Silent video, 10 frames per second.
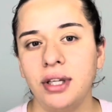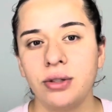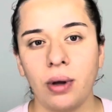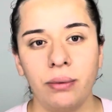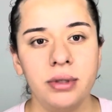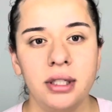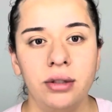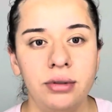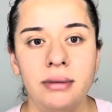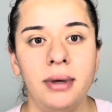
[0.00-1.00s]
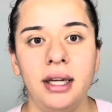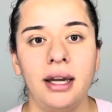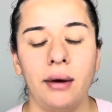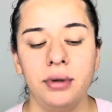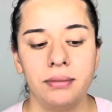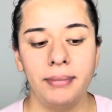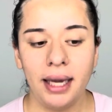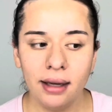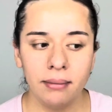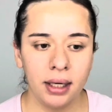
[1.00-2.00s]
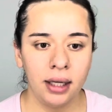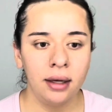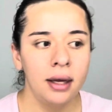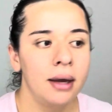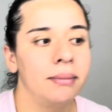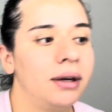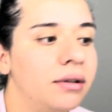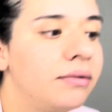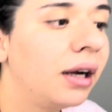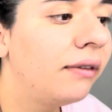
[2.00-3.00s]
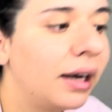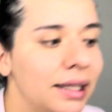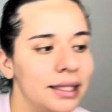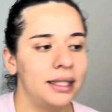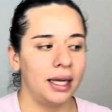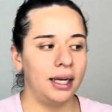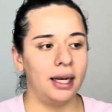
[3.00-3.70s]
So I wasn't losing money. I was making money, but it was very, very steady.